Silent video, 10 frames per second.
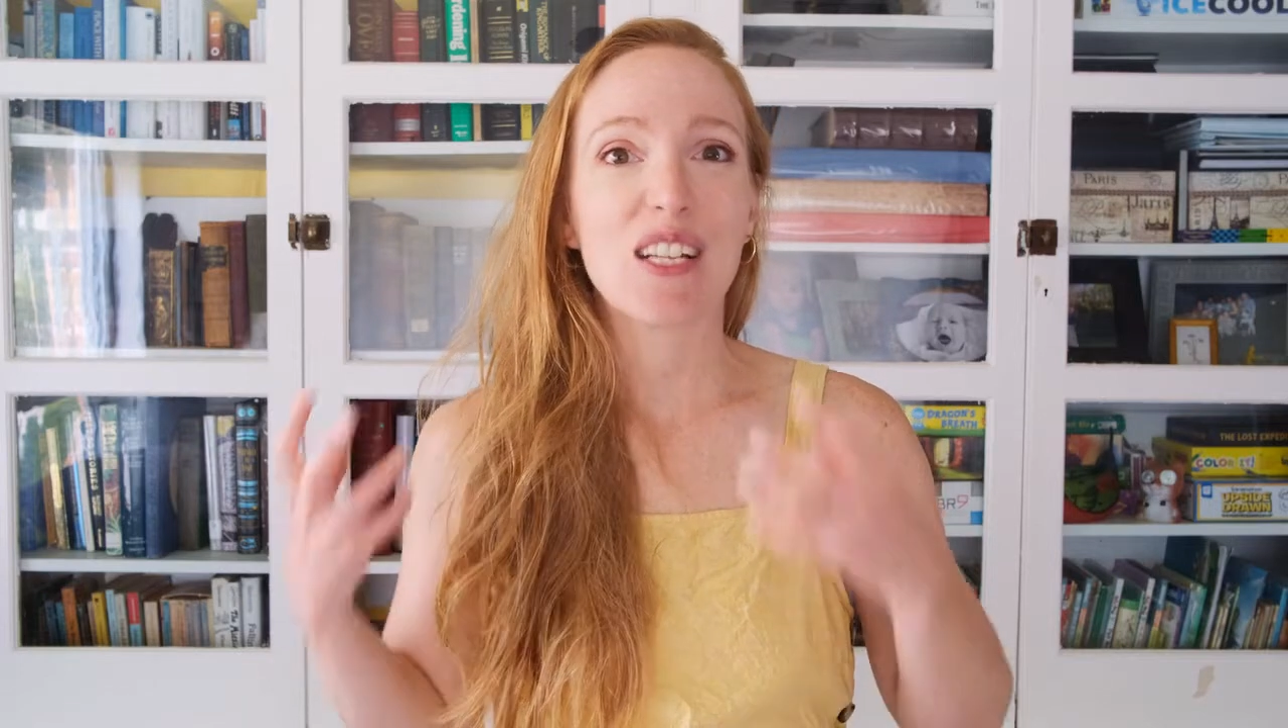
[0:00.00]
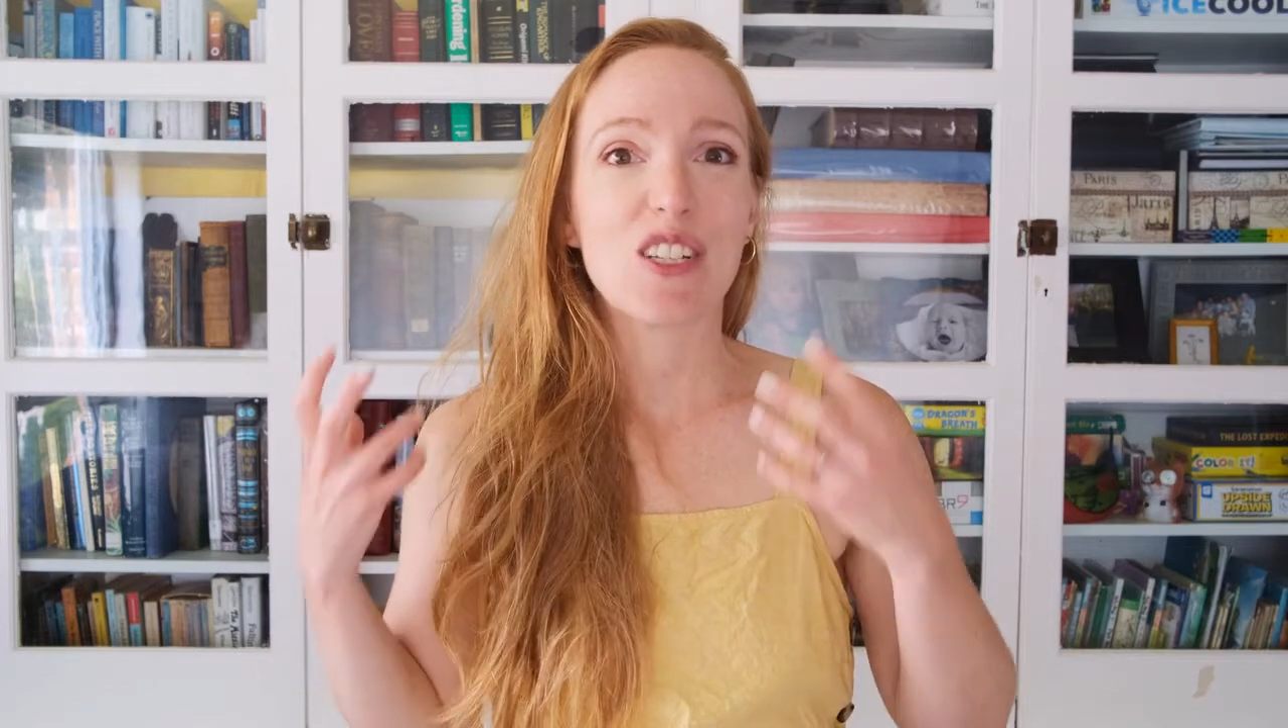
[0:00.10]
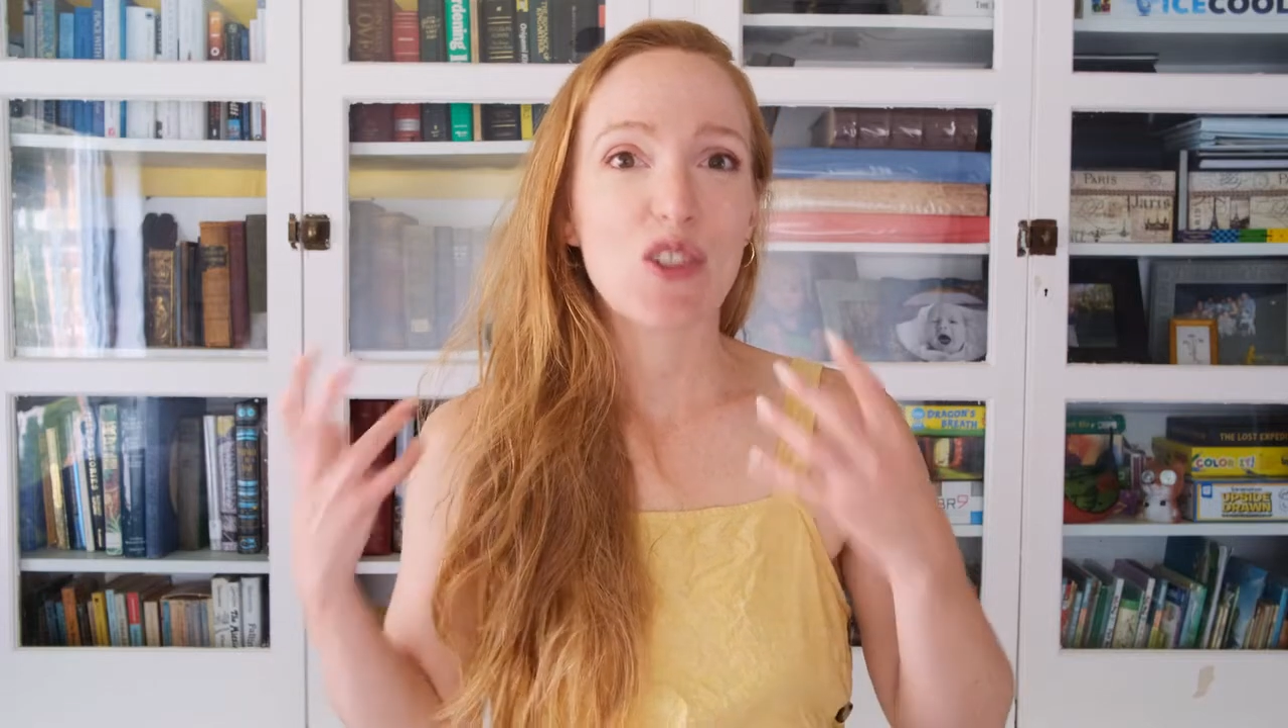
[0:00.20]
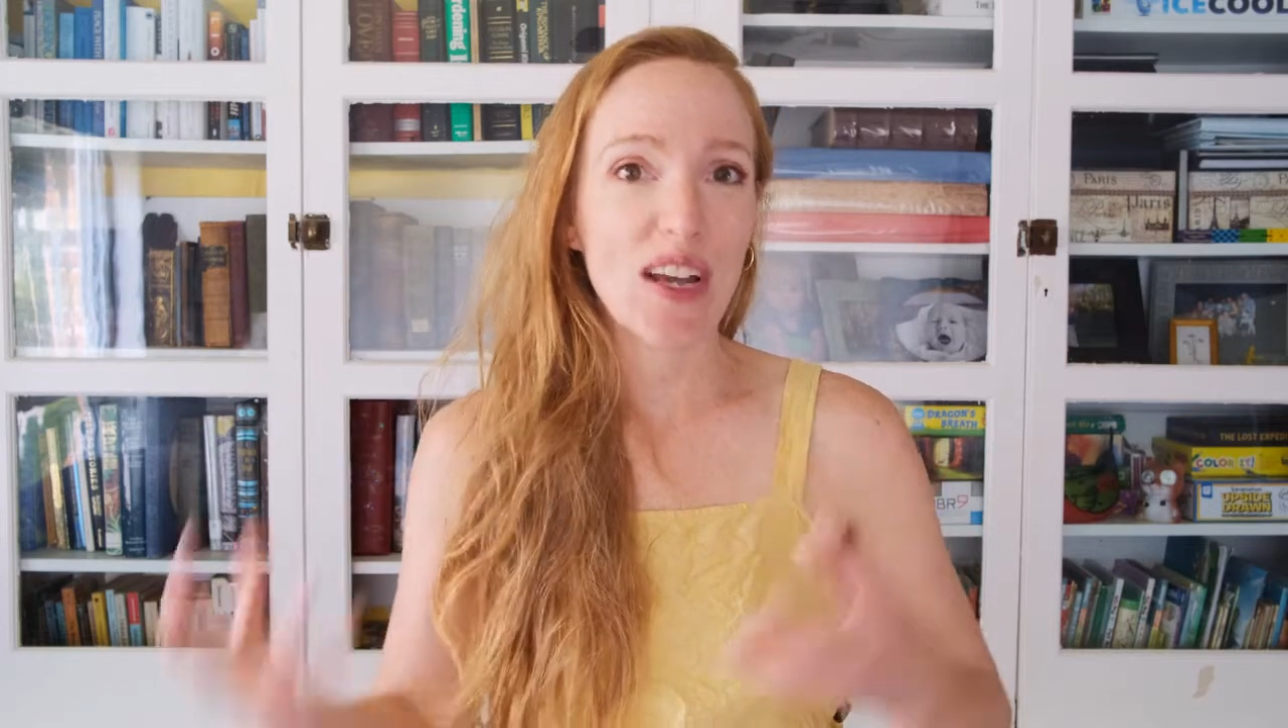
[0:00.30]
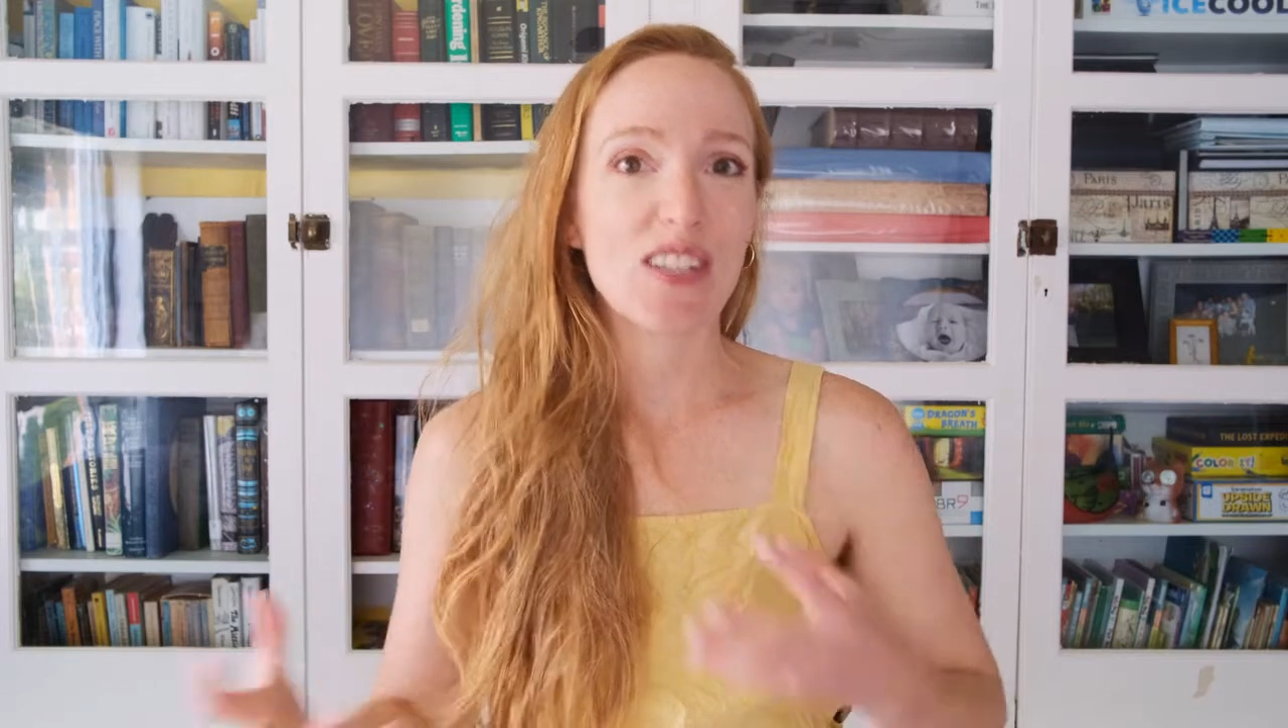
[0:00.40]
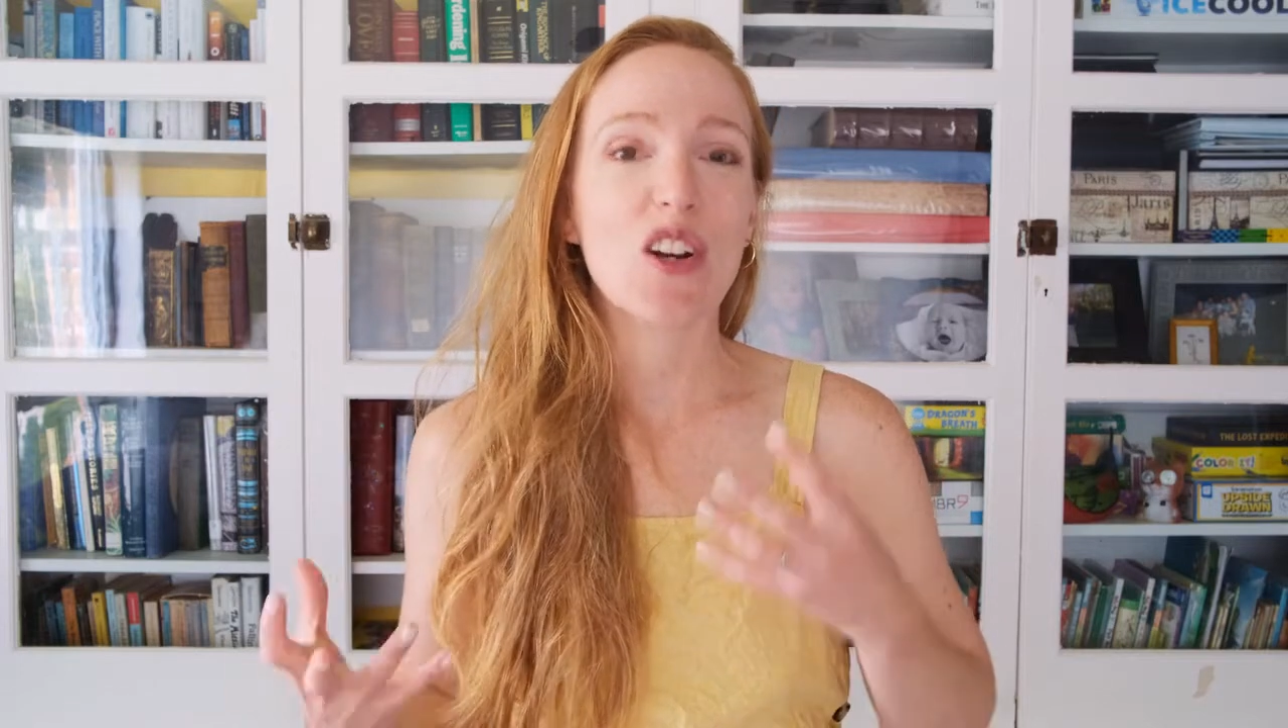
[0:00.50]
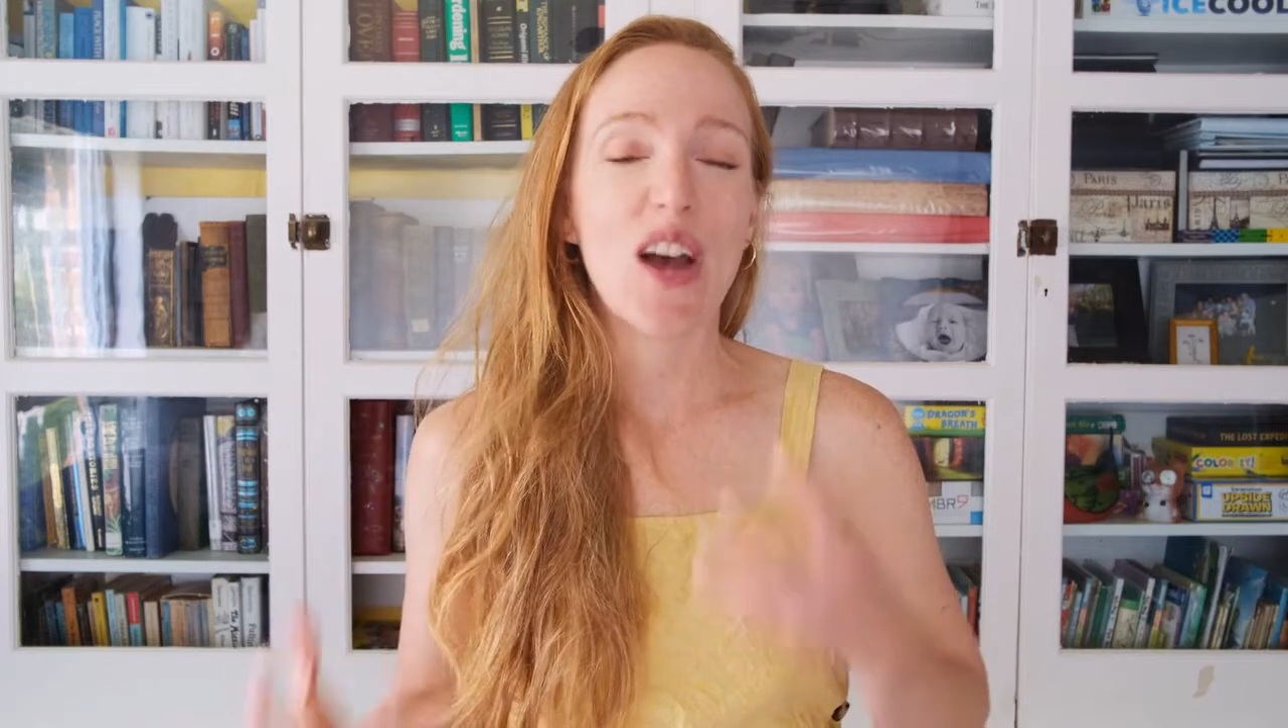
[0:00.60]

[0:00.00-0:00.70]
treasure